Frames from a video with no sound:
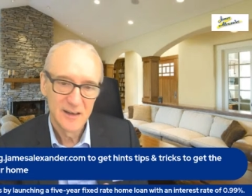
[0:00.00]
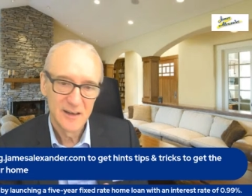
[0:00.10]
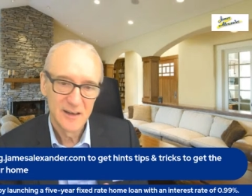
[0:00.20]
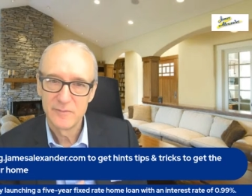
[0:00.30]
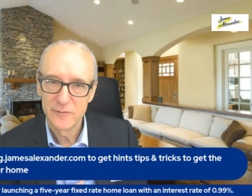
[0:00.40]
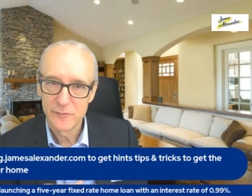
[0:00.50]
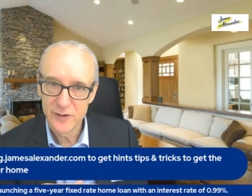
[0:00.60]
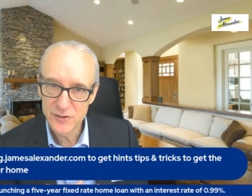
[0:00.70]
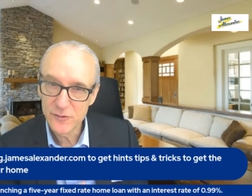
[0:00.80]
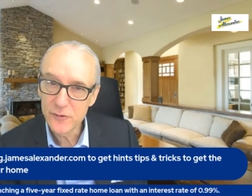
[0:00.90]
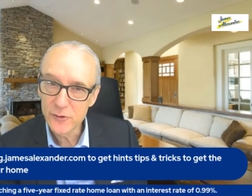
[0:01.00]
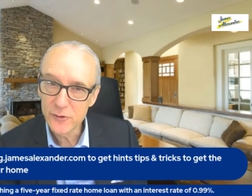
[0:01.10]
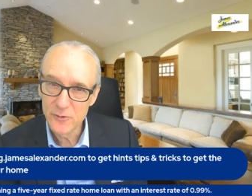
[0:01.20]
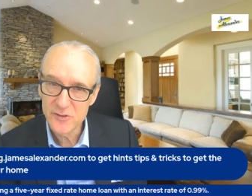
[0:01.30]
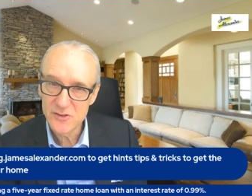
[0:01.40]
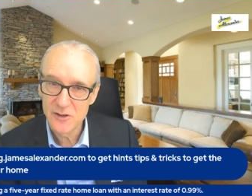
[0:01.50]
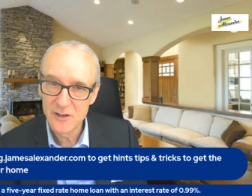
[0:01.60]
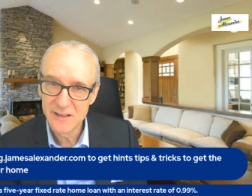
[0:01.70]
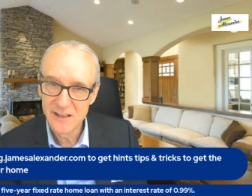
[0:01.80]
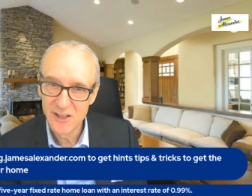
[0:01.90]
Fresh fruit on the side in
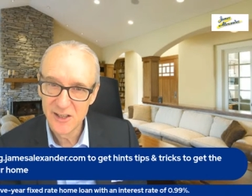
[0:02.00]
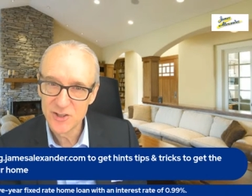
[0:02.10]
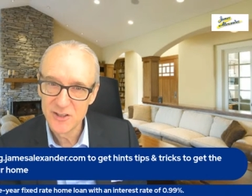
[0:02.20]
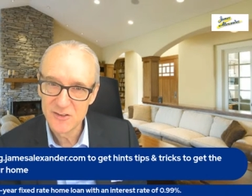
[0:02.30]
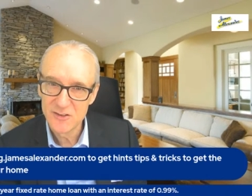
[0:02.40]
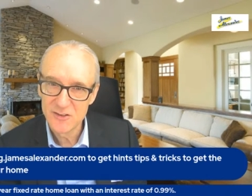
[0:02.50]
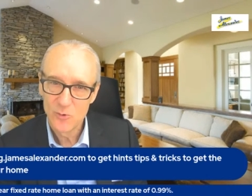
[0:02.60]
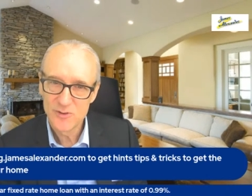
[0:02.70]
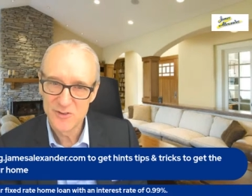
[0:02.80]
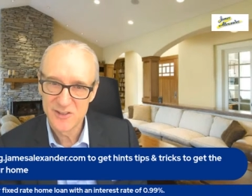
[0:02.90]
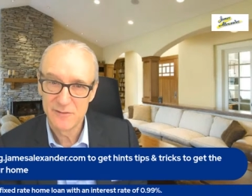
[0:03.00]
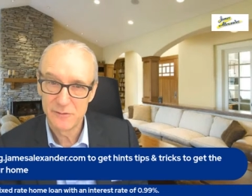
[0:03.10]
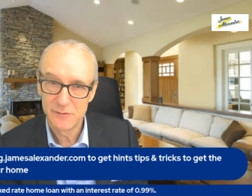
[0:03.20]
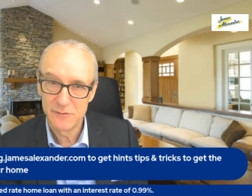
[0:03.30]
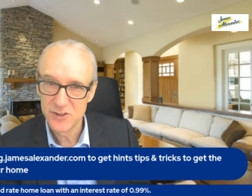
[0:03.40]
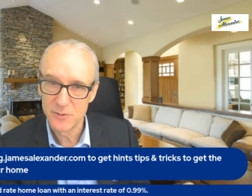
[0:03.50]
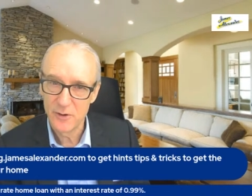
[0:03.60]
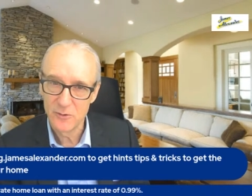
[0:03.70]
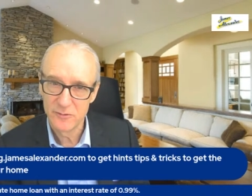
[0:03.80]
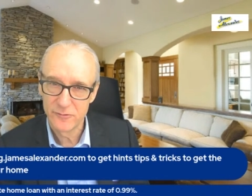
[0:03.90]
kitchens. Always nice to have a feature bowl of
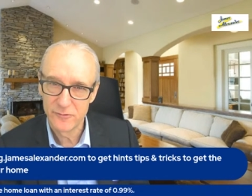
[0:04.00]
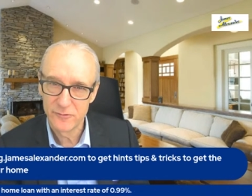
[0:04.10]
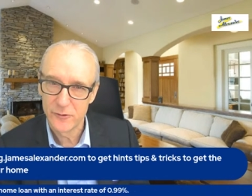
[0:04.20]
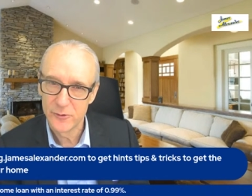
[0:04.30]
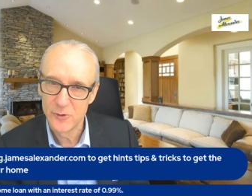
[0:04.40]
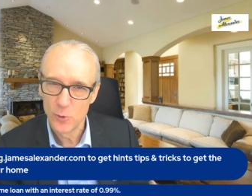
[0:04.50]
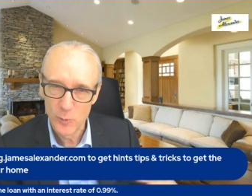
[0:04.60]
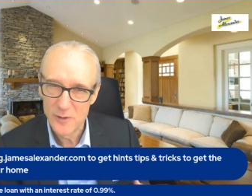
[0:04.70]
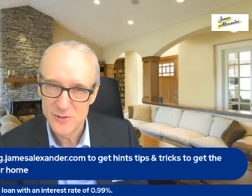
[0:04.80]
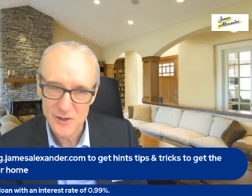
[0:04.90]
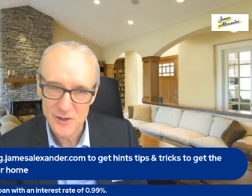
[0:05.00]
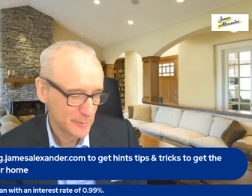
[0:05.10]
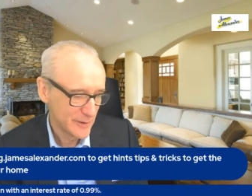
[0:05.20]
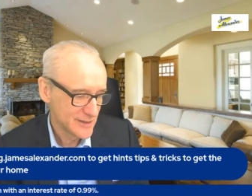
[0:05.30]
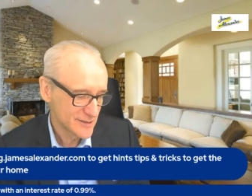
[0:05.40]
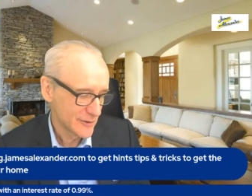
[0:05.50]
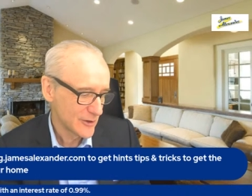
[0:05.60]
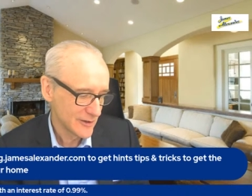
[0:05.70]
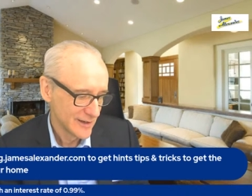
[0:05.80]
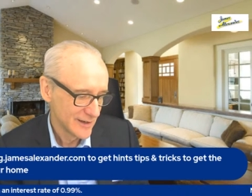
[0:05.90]
fruit, almost like a piece of art,
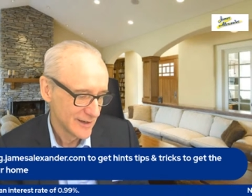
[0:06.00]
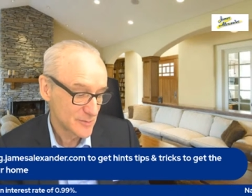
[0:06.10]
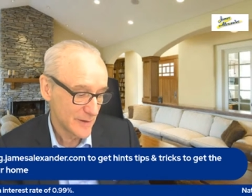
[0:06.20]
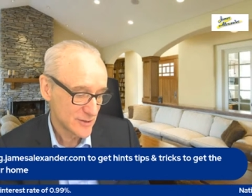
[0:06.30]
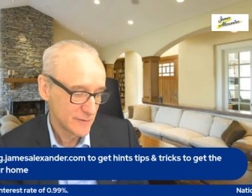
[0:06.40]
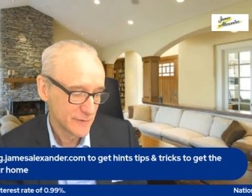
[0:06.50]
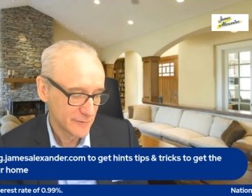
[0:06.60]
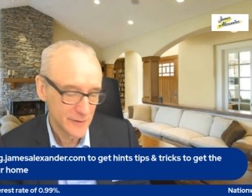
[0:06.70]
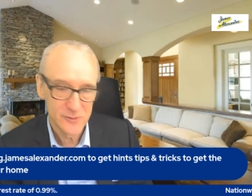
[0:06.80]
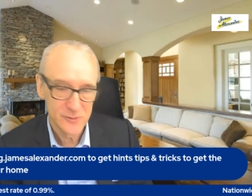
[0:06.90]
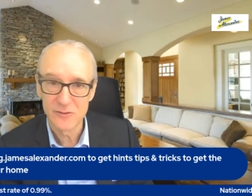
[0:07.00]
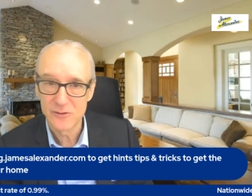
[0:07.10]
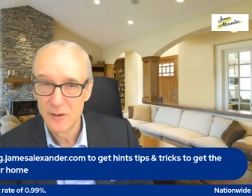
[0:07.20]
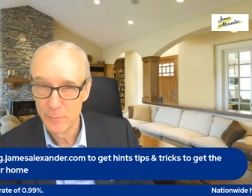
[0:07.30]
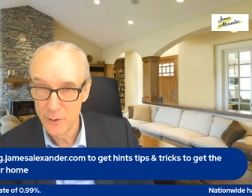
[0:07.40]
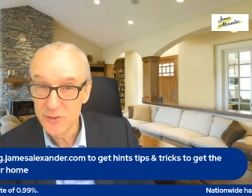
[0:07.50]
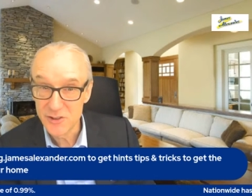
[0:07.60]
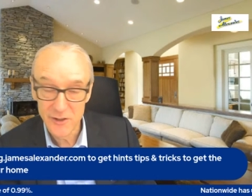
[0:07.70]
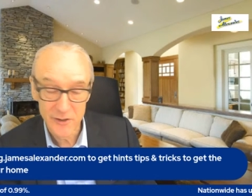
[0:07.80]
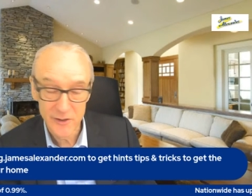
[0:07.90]
especially for the photographs. Potted herbs
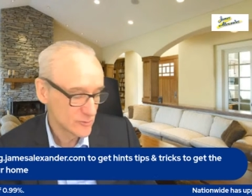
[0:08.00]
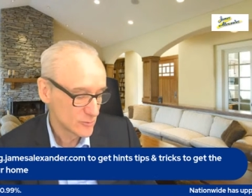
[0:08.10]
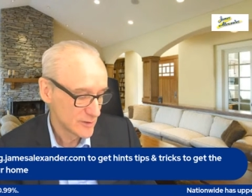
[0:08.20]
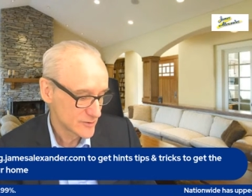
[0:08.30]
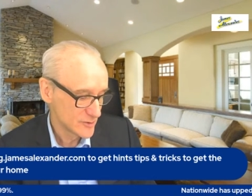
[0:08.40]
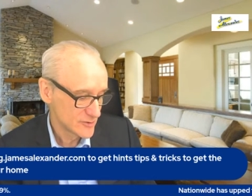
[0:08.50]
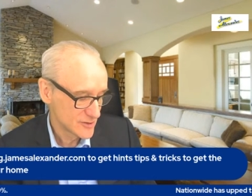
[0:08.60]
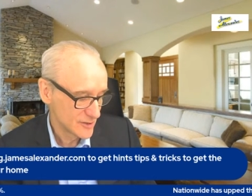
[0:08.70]
are always good too.